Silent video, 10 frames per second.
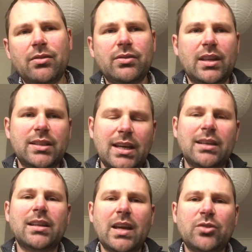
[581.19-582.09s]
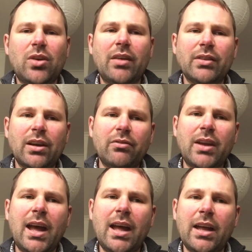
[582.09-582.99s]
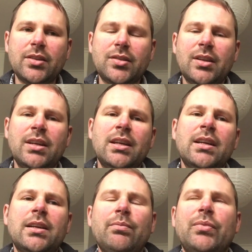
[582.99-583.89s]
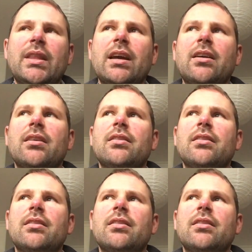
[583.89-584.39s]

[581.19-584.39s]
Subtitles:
over the day-to-day driving of cars, they're